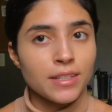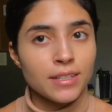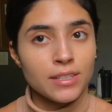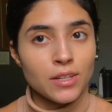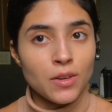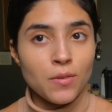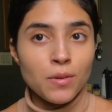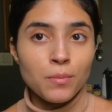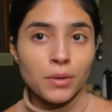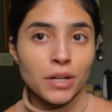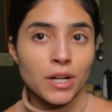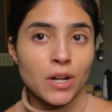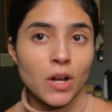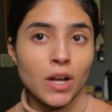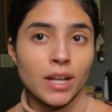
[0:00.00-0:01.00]
So you would put
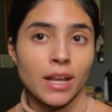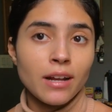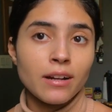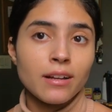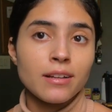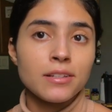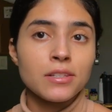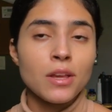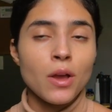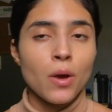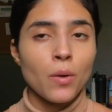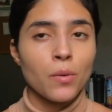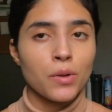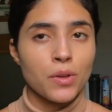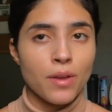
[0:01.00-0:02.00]
it on areas
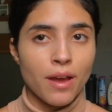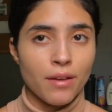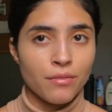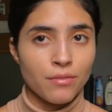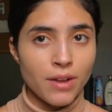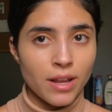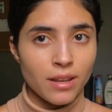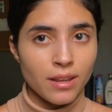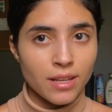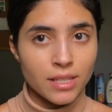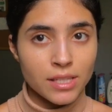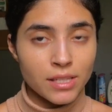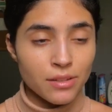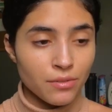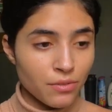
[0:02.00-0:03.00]
where you have
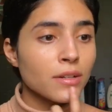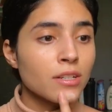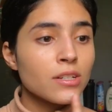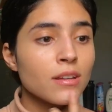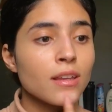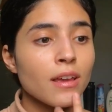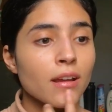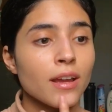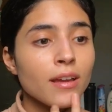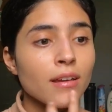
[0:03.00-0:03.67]
redness. I'm